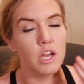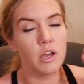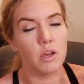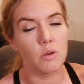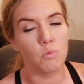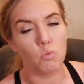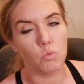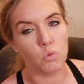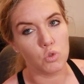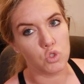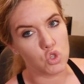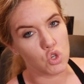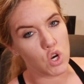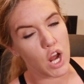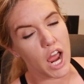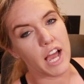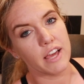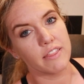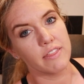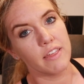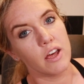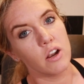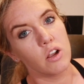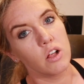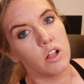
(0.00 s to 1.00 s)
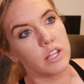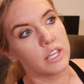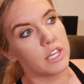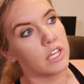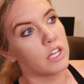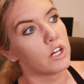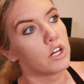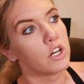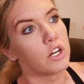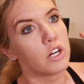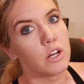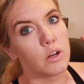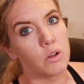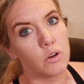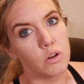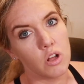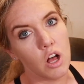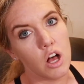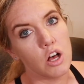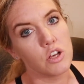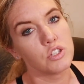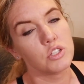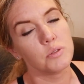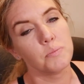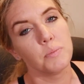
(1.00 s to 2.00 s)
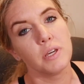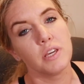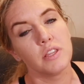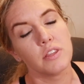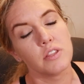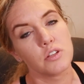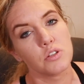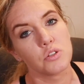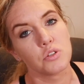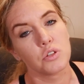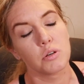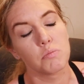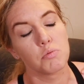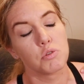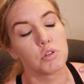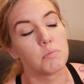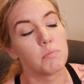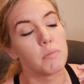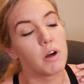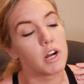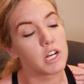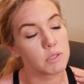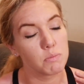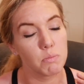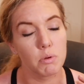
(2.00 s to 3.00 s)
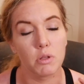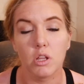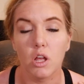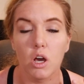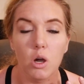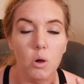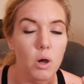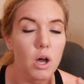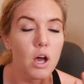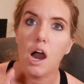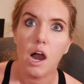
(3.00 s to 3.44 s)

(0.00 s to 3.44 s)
I will track that all here. It'll also be in the description box below.